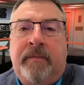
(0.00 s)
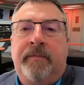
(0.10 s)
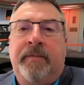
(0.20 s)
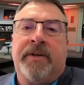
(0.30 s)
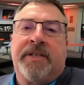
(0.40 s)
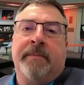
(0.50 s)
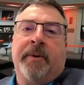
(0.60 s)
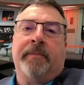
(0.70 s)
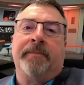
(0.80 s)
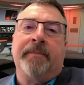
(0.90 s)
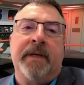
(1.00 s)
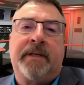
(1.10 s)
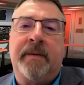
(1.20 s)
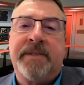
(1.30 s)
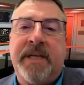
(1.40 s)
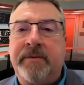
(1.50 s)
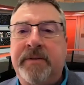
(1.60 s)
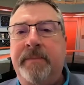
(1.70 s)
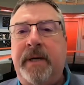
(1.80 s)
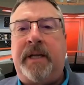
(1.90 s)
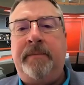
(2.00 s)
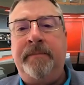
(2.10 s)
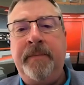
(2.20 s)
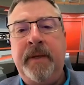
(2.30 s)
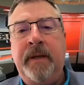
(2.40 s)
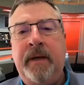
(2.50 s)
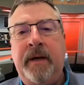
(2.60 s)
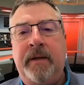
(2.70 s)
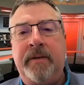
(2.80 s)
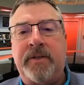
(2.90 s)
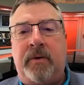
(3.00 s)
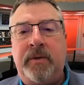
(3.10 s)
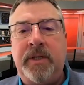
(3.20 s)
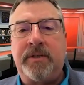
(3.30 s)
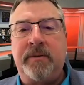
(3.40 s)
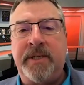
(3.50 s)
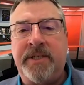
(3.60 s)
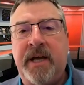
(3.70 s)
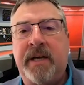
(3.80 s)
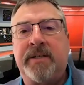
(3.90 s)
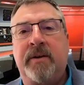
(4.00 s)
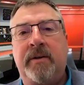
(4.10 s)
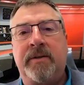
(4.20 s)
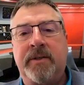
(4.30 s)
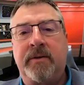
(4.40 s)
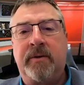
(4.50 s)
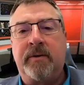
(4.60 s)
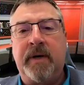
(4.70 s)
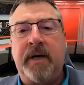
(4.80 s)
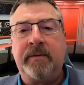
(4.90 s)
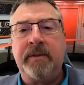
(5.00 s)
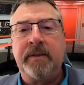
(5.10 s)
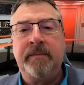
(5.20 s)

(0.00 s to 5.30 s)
Very simple. It comes down to money. Uh, there's only so much tax dollars to go around.